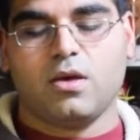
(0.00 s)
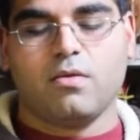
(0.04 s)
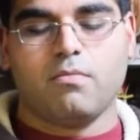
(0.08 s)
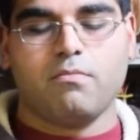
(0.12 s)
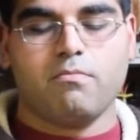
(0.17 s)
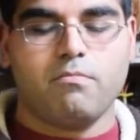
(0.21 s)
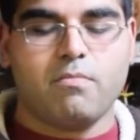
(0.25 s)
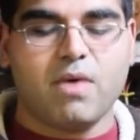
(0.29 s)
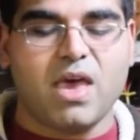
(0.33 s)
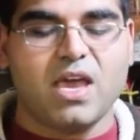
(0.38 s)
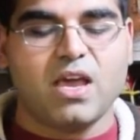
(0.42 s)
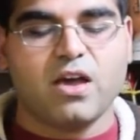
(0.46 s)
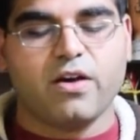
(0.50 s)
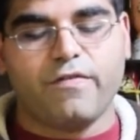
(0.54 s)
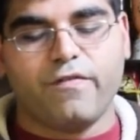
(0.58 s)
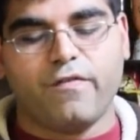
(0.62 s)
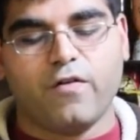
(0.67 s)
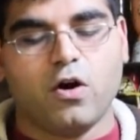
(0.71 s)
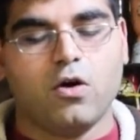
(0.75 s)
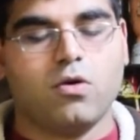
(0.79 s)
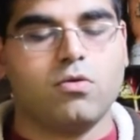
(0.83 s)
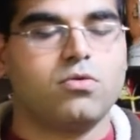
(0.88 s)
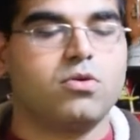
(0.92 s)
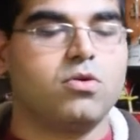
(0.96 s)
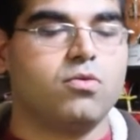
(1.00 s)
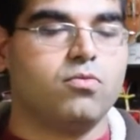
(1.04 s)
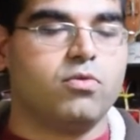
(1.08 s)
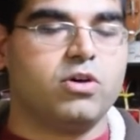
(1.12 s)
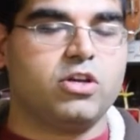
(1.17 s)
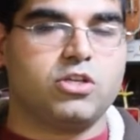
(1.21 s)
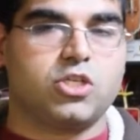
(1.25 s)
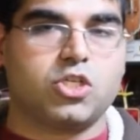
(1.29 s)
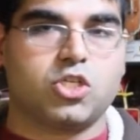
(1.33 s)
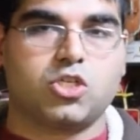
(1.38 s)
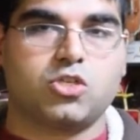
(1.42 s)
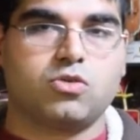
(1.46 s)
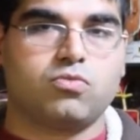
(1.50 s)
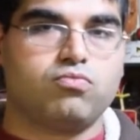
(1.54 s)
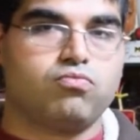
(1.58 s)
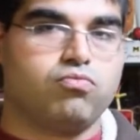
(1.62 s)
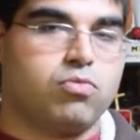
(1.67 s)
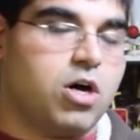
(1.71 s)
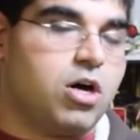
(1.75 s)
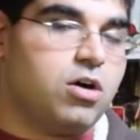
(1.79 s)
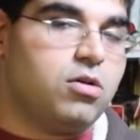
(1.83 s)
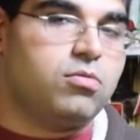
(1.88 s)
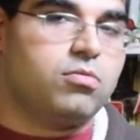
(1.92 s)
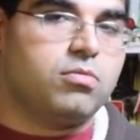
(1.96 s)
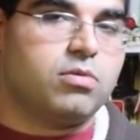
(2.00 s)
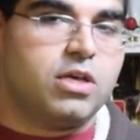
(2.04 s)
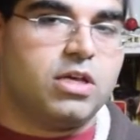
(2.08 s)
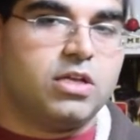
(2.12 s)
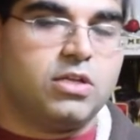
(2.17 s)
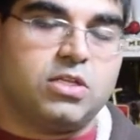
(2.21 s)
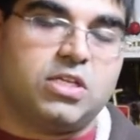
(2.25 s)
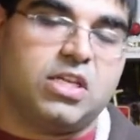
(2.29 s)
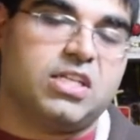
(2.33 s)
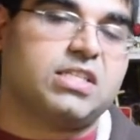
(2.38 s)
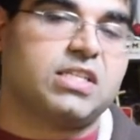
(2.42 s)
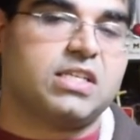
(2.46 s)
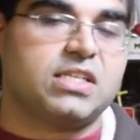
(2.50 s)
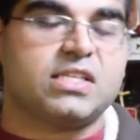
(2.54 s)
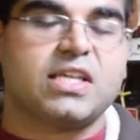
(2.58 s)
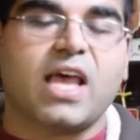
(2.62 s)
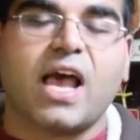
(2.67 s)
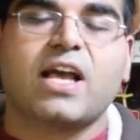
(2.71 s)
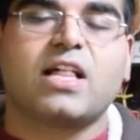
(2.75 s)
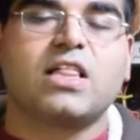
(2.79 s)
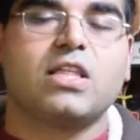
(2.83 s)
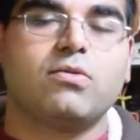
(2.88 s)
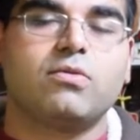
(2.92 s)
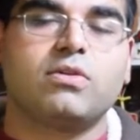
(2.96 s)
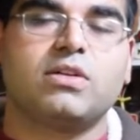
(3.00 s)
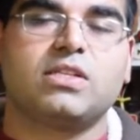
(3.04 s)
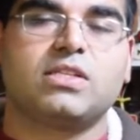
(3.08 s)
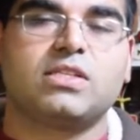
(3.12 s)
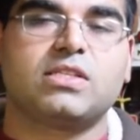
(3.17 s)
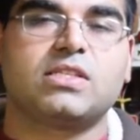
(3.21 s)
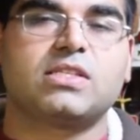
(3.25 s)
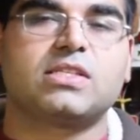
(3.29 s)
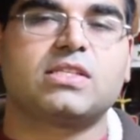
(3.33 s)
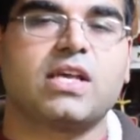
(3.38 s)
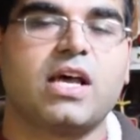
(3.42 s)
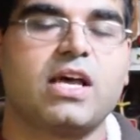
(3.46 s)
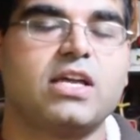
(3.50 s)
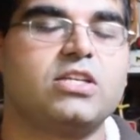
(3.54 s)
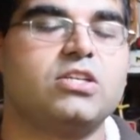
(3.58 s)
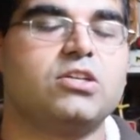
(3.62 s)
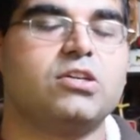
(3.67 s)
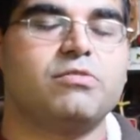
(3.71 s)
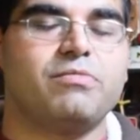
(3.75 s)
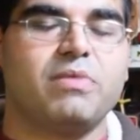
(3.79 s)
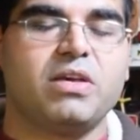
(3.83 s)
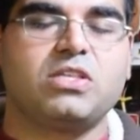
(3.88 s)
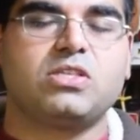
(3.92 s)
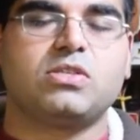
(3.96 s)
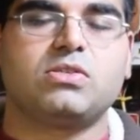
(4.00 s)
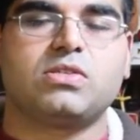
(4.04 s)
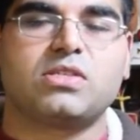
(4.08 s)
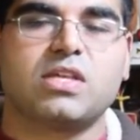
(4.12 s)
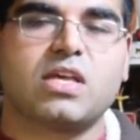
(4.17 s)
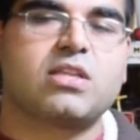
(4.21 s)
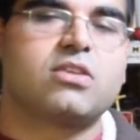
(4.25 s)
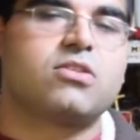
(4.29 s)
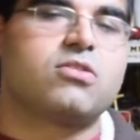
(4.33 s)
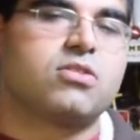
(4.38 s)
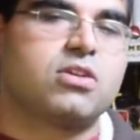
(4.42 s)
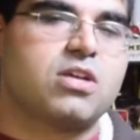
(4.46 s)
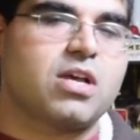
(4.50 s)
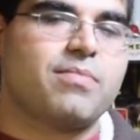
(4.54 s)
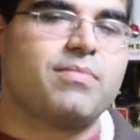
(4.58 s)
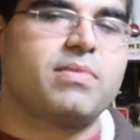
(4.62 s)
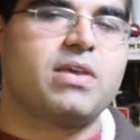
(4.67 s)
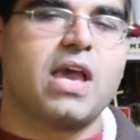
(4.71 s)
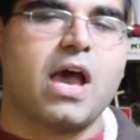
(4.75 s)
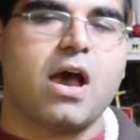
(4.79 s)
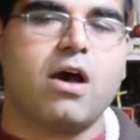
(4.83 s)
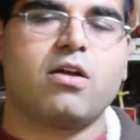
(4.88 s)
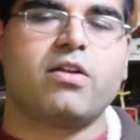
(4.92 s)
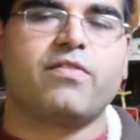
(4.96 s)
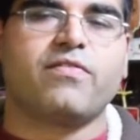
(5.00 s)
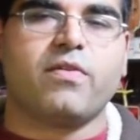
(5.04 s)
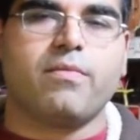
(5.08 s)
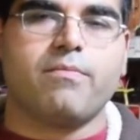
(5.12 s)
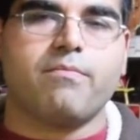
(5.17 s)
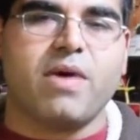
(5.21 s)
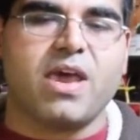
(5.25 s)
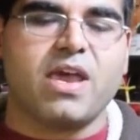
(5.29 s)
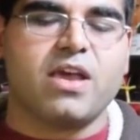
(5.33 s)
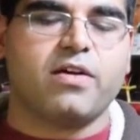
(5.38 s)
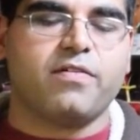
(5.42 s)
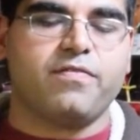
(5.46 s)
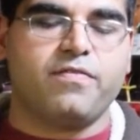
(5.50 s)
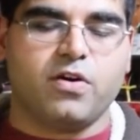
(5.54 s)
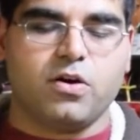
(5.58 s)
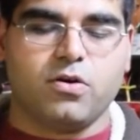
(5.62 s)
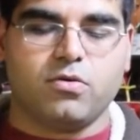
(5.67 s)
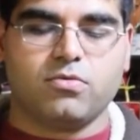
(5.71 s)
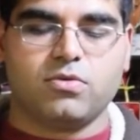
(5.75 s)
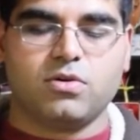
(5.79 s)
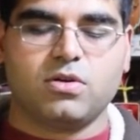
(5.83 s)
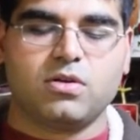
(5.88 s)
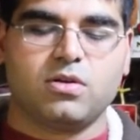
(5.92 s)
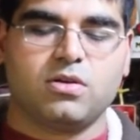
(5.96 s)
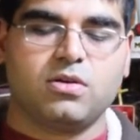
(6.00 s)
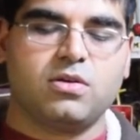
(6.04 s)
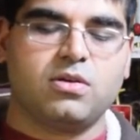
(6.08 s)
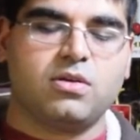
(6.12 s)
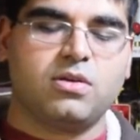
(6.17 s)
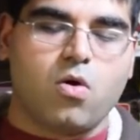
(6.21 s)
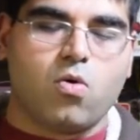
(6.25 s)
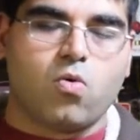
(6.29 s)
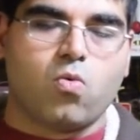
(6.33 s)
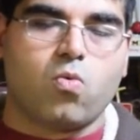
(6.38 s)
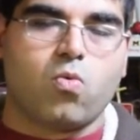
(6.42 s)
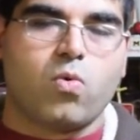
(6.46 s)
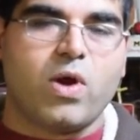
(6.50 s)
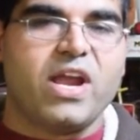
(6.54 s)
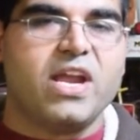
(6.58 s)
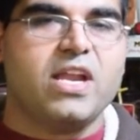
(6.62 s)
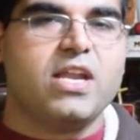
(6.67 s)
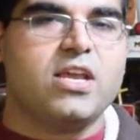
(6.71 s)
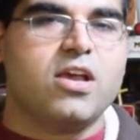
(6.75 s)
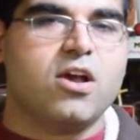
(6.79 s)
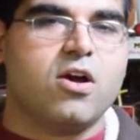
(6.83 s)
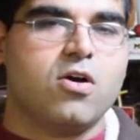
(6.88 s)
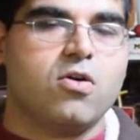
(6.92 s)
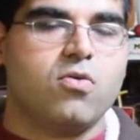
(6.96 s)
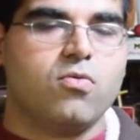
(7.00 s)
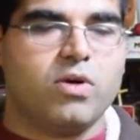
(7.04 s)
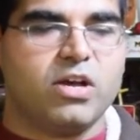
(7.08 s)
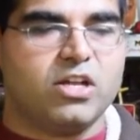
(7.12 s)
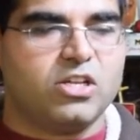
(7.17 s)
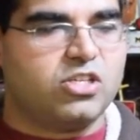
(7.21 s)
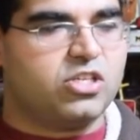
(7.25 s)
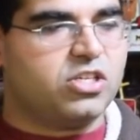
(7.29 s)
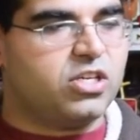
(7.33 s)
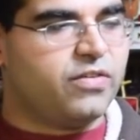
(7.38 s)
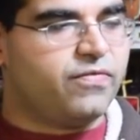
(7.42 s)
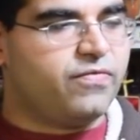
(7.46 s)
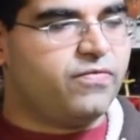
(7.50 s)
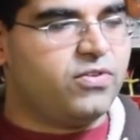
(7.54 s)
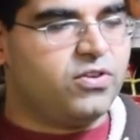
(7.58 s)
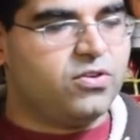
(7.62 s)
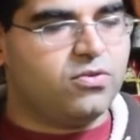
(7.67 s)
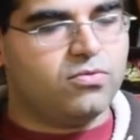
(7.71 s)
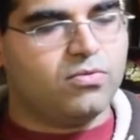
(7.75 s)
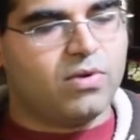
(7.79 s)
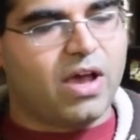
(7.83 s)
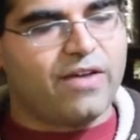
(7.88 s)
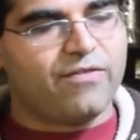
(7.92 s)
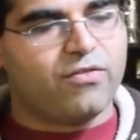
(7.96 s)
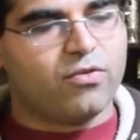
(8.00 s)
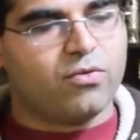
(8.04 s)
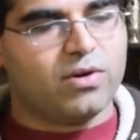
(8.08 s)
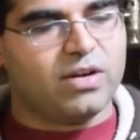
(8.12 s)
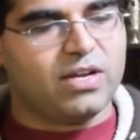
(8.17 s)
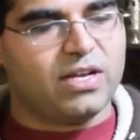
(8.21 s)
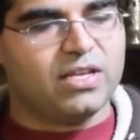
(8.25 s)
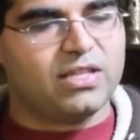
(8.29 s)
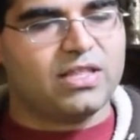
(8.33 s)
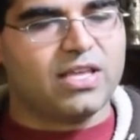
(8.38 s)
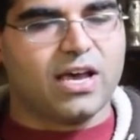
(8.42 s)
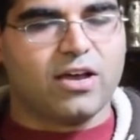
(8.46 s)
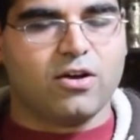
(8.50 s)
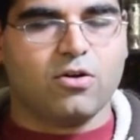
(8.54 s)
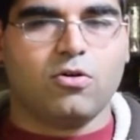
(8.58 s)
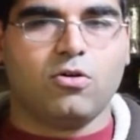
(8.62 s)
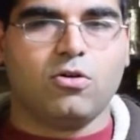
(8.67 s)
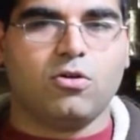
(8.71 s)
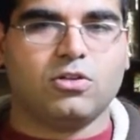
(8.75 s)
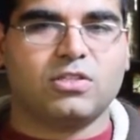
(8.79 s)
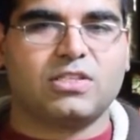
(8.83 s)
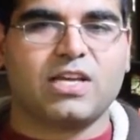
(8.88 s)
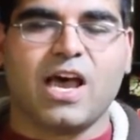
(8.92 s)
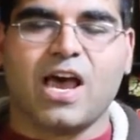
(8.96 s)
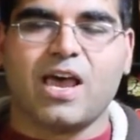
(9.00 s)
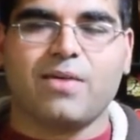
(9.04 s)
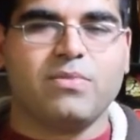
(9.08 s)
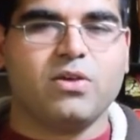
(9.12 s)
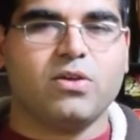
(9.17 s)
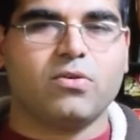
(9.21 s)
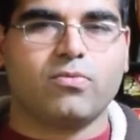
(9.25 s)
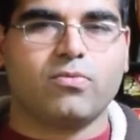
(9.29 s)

Megaphone, which, well, it does exactly what it's designed to. It makes you sound like you're coming out of a megaphone. Radio, which, if you ever want to get that old timey